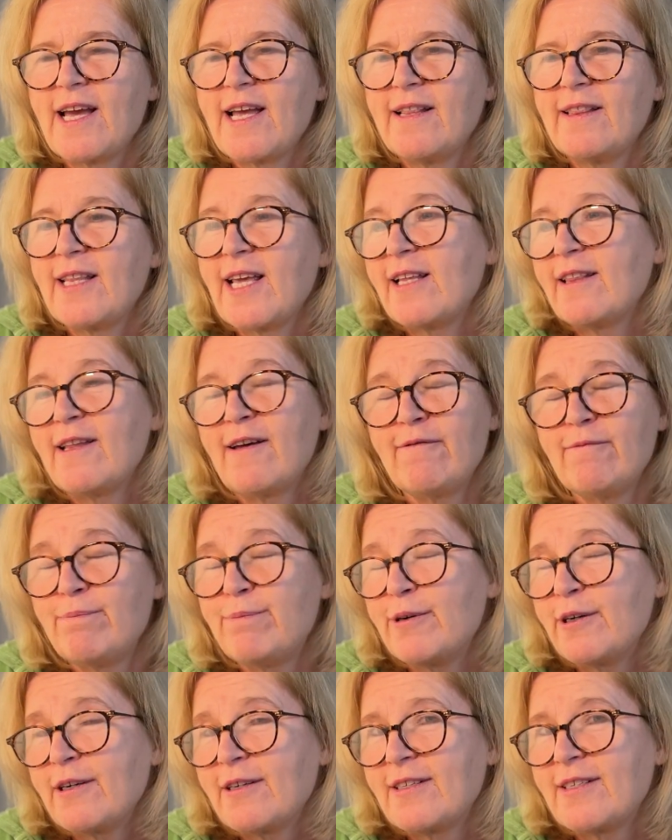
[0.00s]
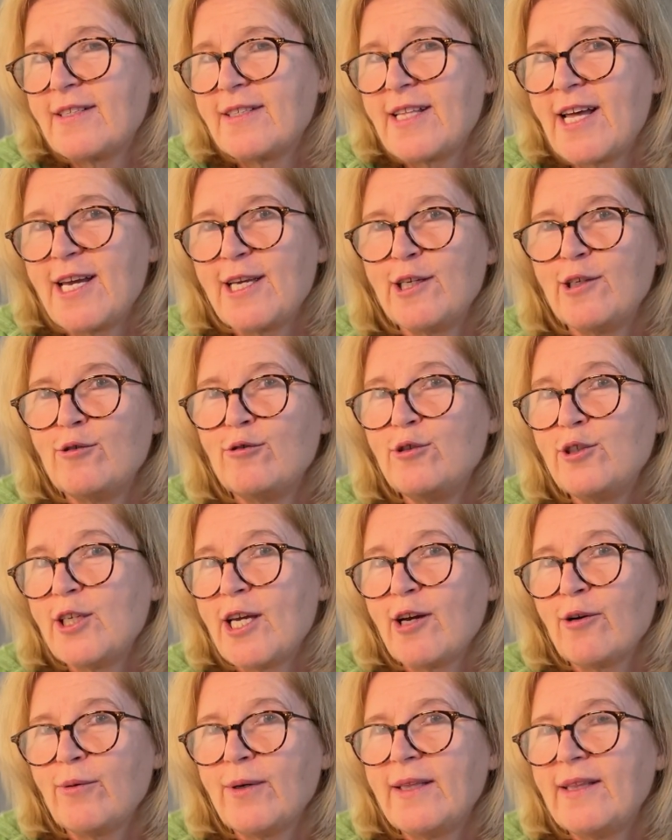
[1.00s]
and they love books that you
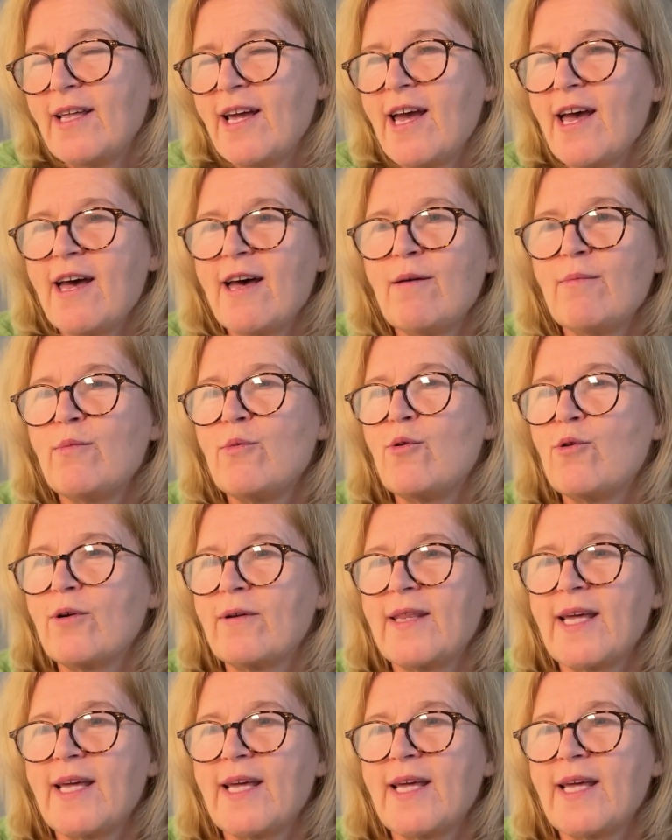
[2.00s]
share with them or